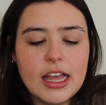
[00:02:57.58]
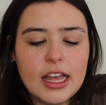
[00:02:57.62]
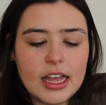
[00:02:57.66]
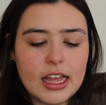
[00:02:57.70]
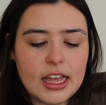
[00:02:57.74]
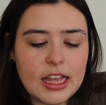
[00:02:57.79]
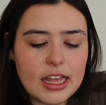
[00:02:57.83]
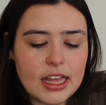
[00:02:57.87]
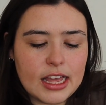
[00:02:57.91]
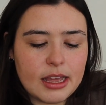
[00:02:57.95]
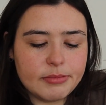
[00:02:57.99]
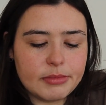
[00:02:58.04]

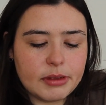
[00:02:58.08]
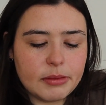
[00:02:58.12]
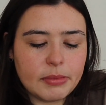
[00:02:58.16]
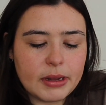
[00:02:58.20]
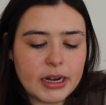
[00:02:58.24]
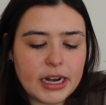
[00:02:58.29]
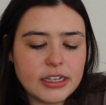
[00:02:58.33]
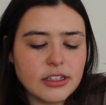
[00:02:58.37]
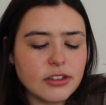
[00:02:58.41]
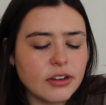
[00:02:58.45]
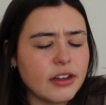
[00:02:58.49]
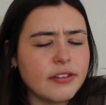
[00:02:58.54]

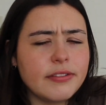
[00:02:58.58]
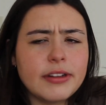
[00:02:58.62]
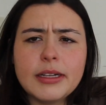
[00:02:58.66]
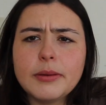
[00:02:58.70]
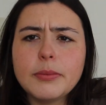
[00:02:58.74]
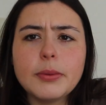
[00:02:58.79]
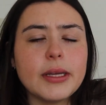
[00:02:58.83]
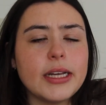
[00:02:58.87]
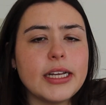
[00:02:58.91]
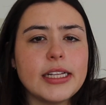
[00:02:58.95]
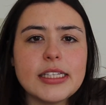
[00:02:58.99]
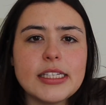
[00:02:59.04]
but I don't have any
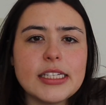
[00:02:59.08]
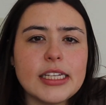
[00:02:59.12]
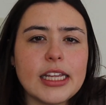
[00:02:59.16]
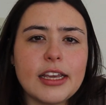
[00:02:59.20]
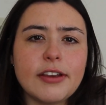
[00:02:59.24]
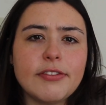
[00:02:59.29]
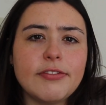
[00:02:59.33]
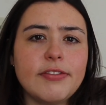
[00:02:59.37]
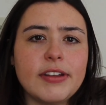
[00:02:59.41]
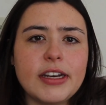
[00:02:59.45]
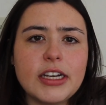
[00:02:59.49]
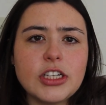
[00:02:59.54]
plans to
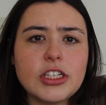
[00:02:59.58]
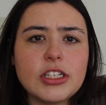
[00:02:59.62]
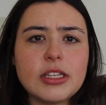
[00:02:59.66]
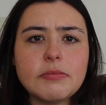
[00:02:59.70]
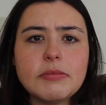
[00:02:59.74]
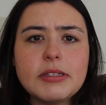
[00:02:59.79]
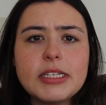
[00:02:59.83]
like finish them